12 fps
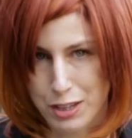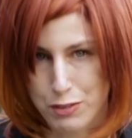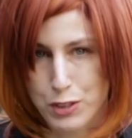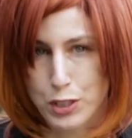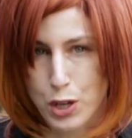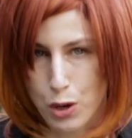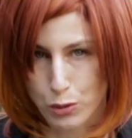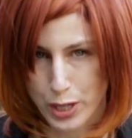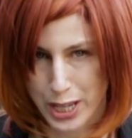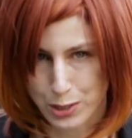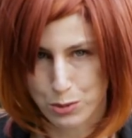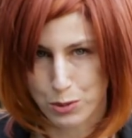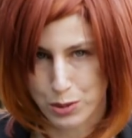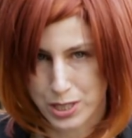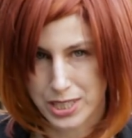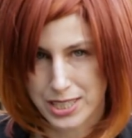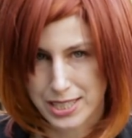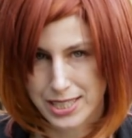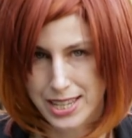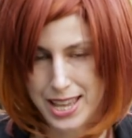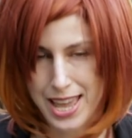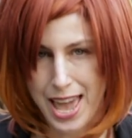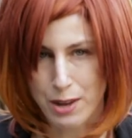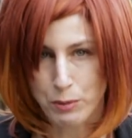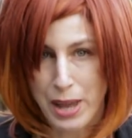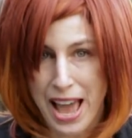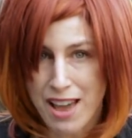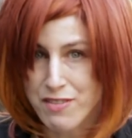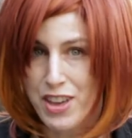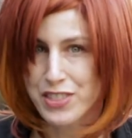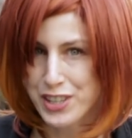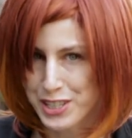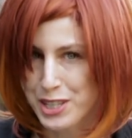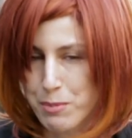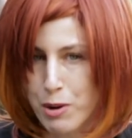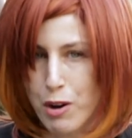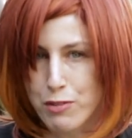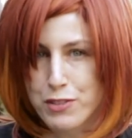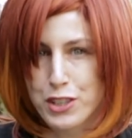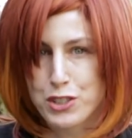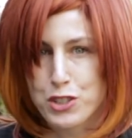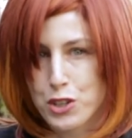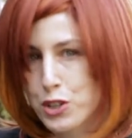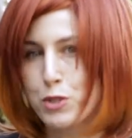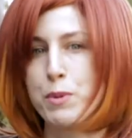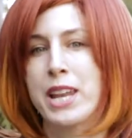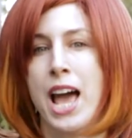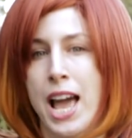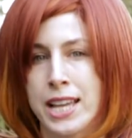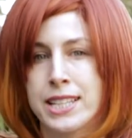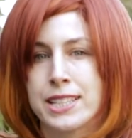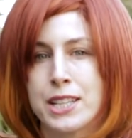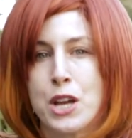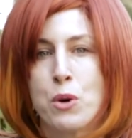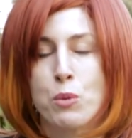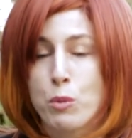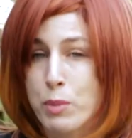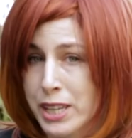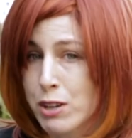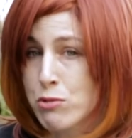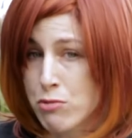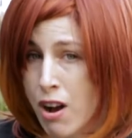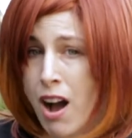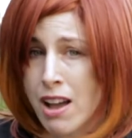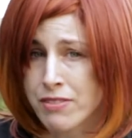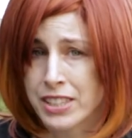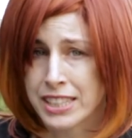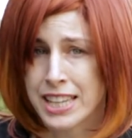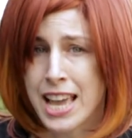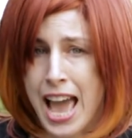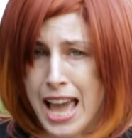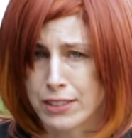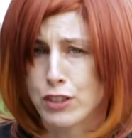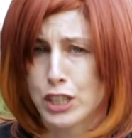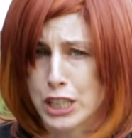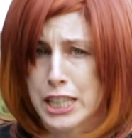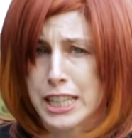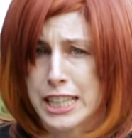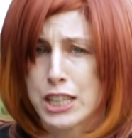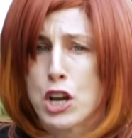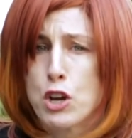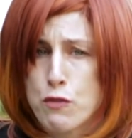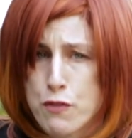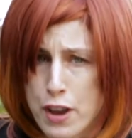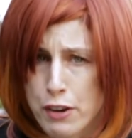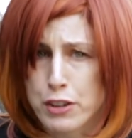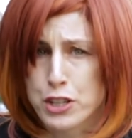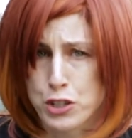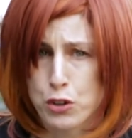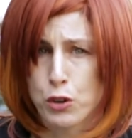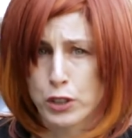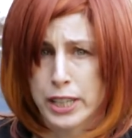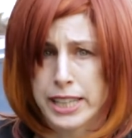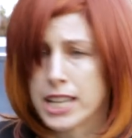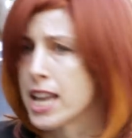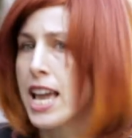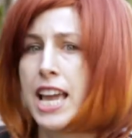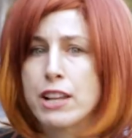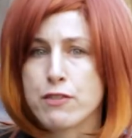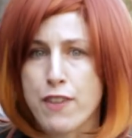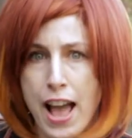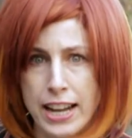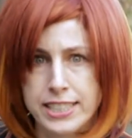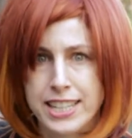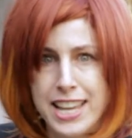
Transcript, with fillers: of the cult headquarters, and we have the tip-off that Serge Benhayon will be arriving at the clinic very shortly. In fact,